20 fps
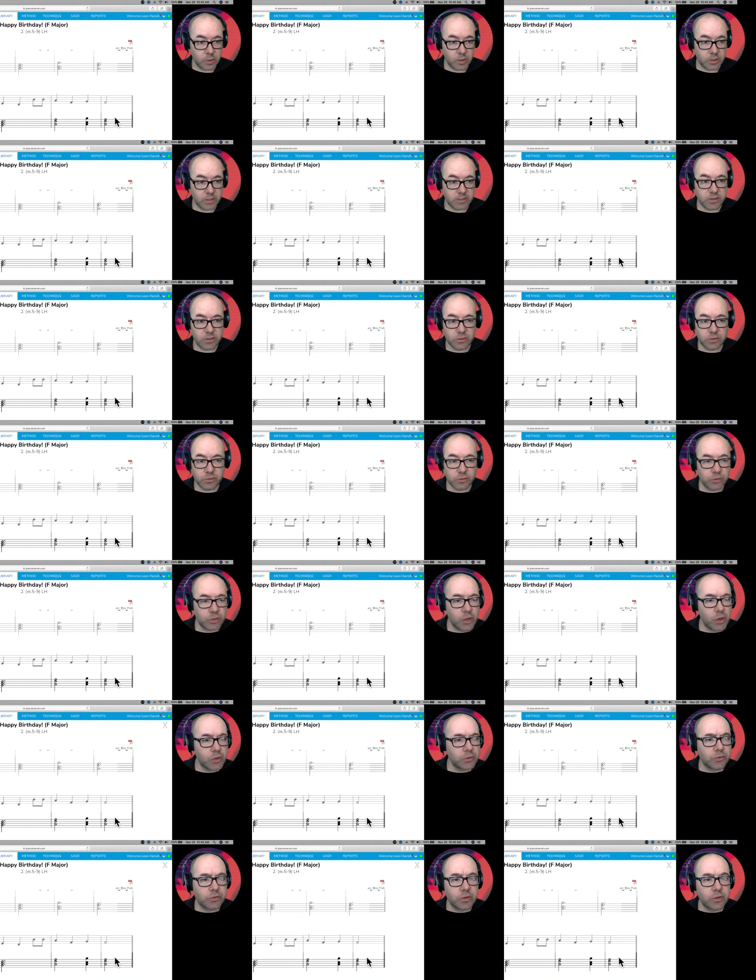All right, so
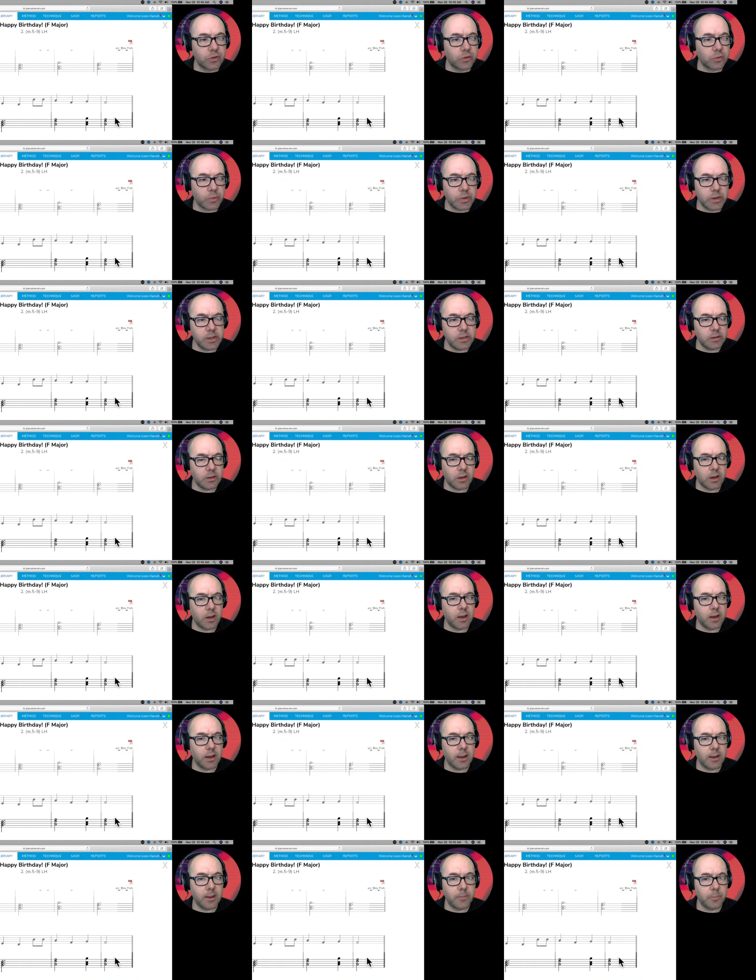those are the 3
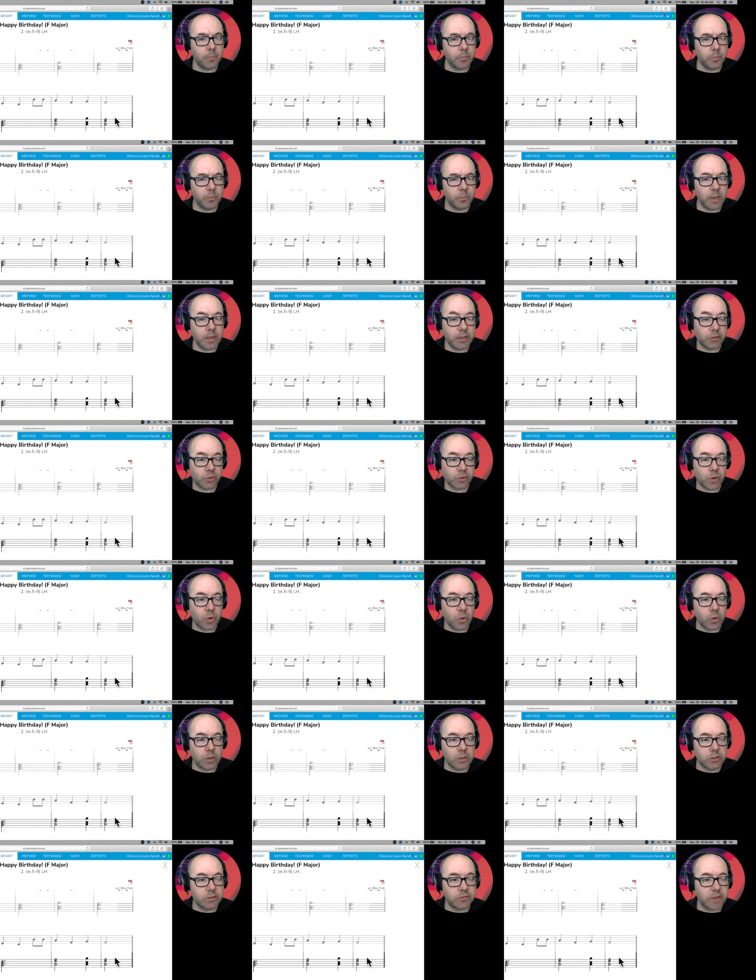major
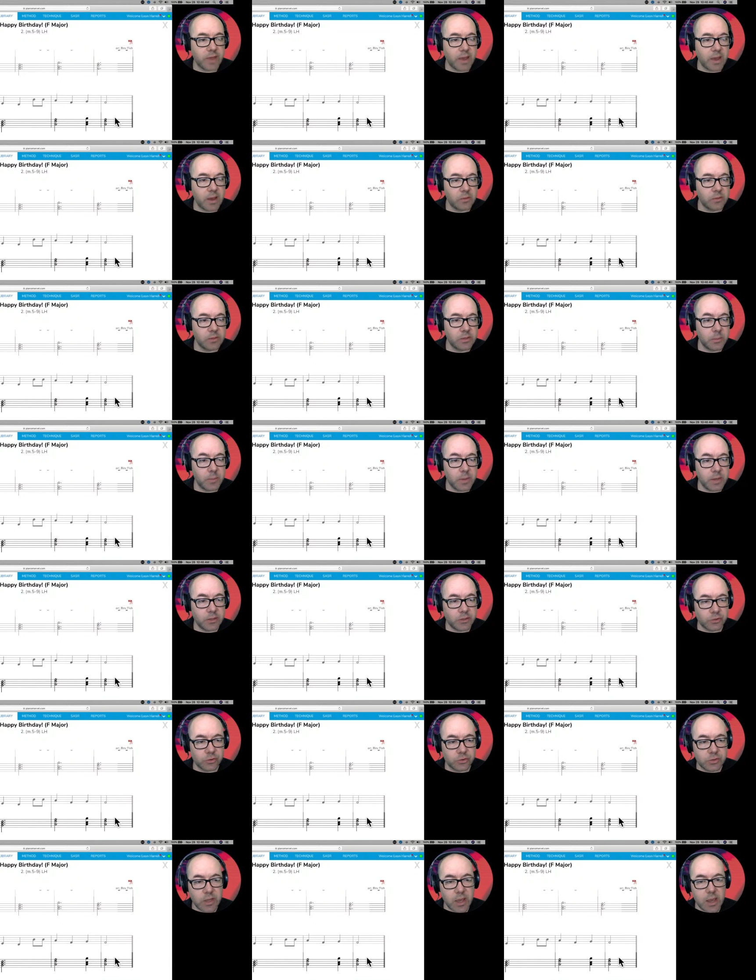chords found in a
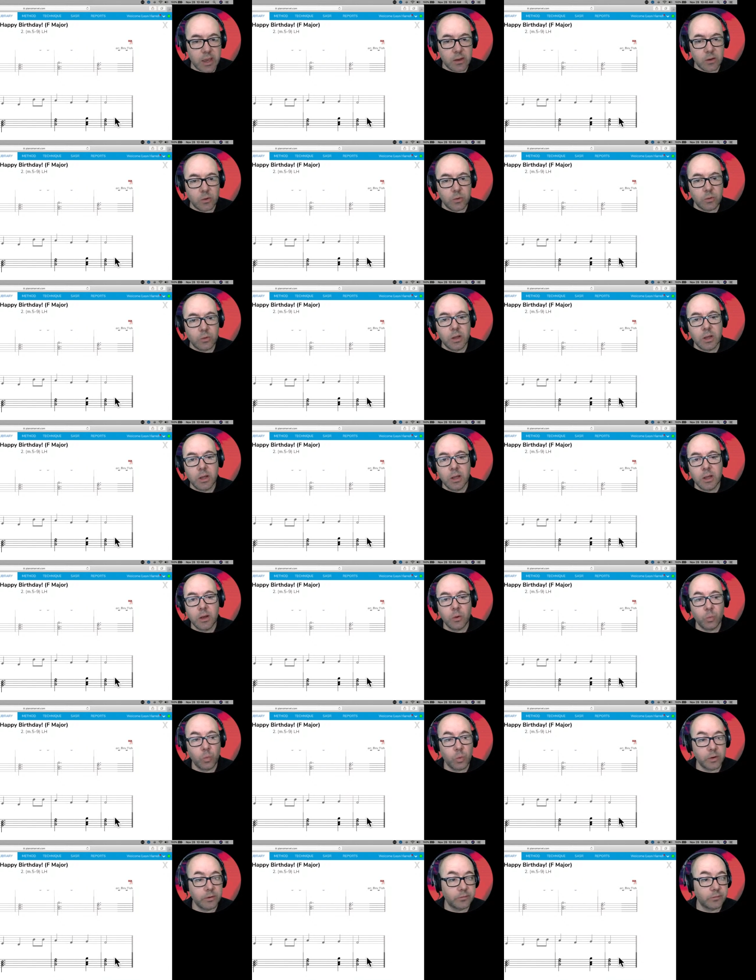major scale,
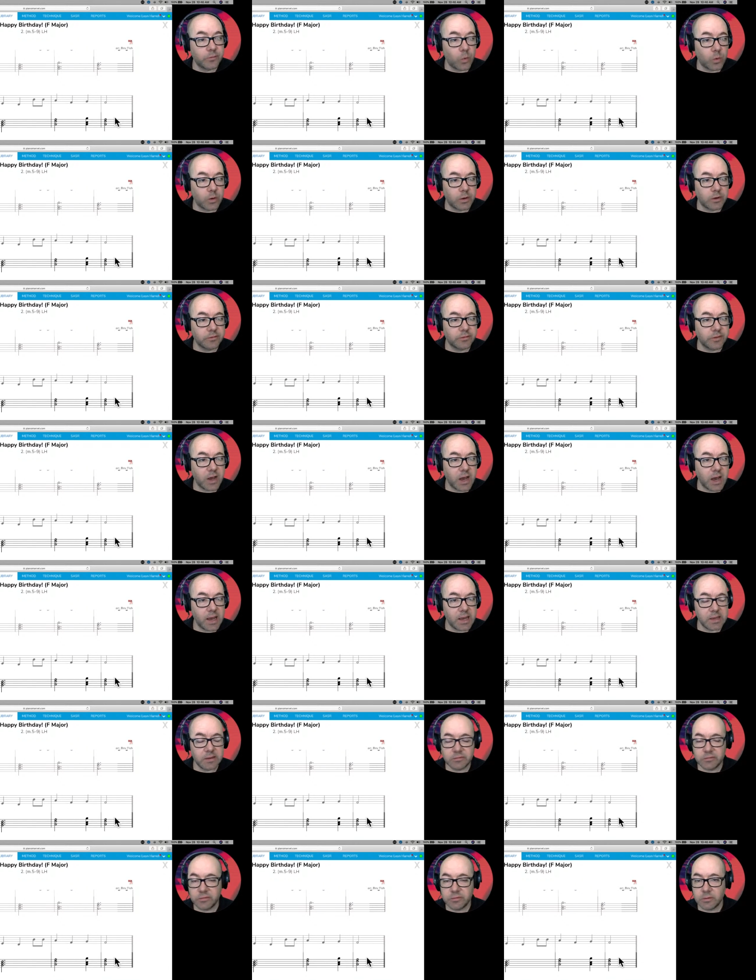1, 4, and
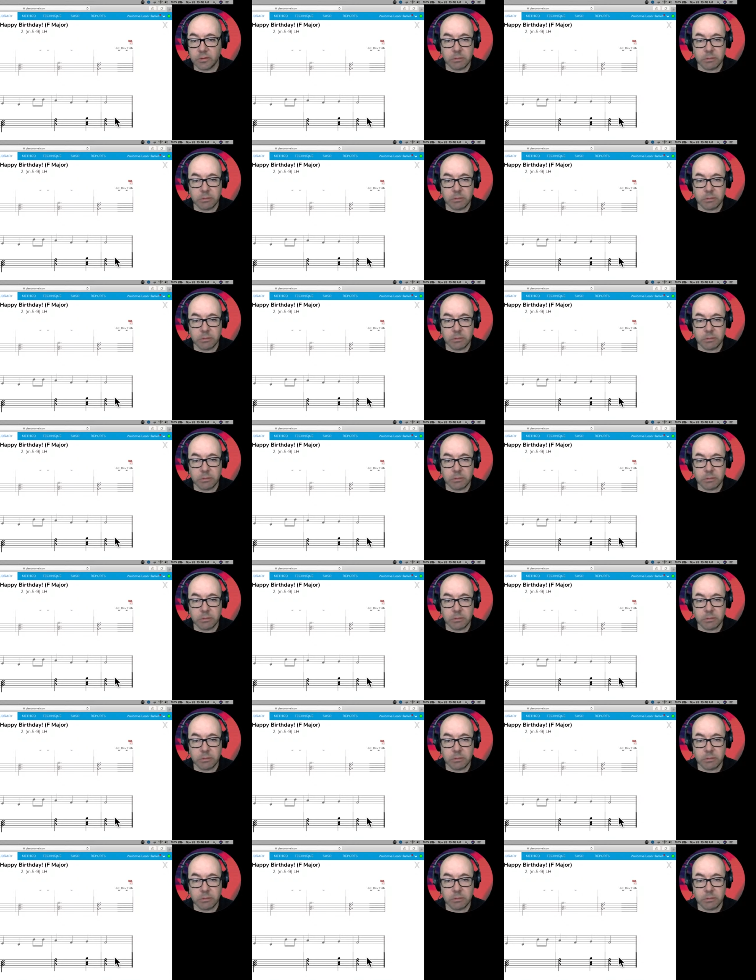5.